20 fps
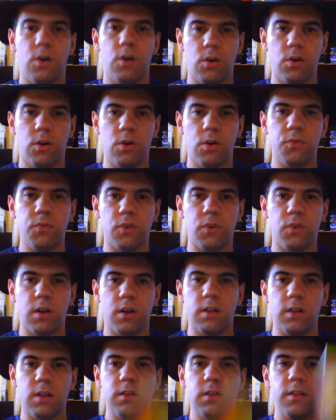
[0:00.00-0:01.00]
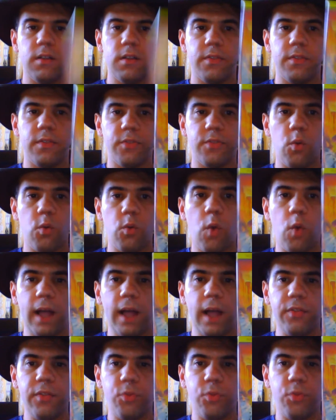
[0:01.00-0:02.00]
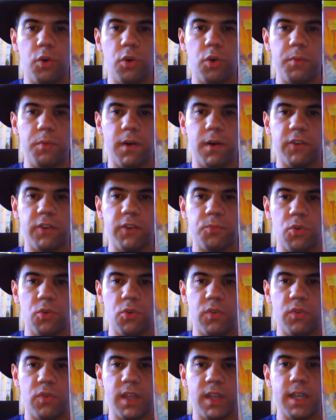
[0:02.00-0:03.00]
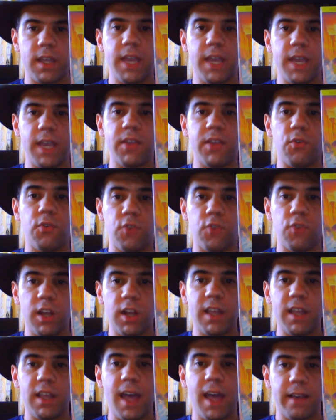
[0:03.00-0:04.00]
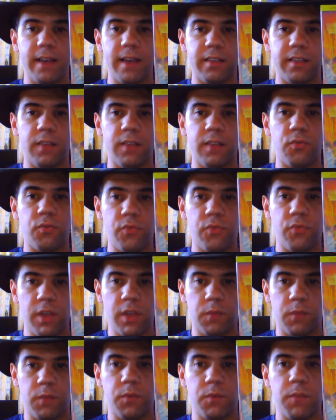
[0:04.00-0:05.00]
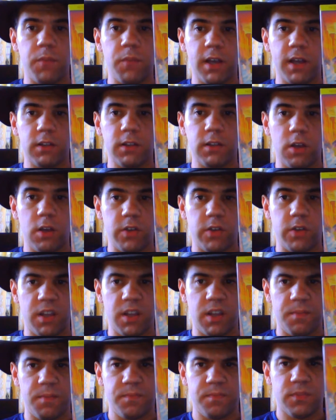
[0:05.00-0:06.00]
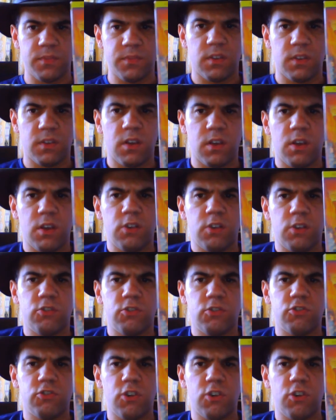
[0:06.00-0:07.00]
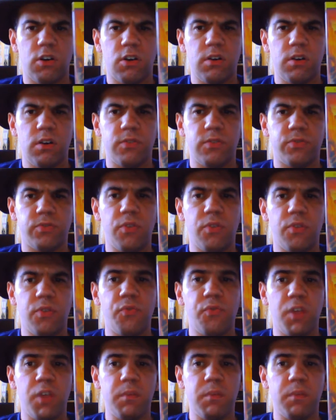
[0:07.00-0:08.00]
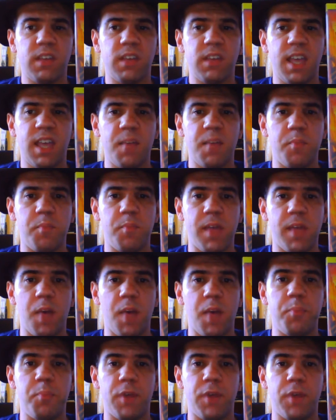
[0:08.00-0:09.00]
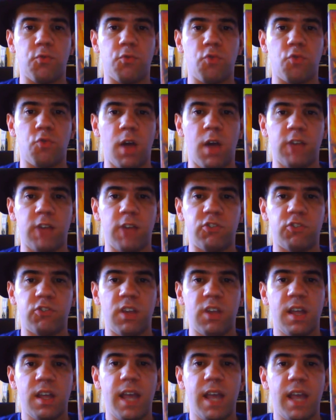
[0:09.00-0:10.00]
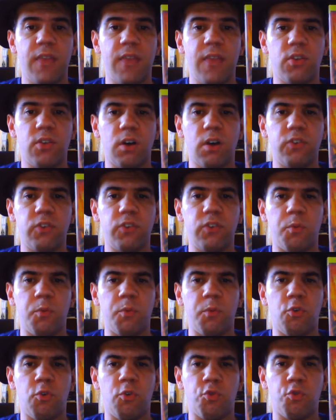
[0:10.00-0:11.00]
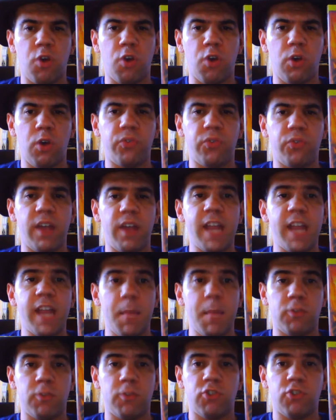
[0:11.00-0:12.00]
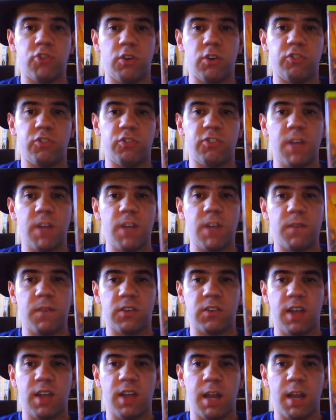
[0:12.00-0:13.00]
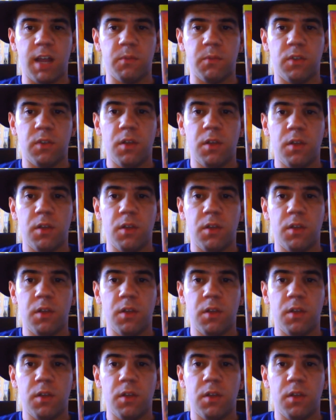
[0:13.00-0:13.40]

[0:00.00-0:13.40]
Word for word: Overall, The Wild Thornberrys movie is a really excellent film from Nickelodeon. Sure, the film can be a bit rushed, and there are some gross and immature stuff at times,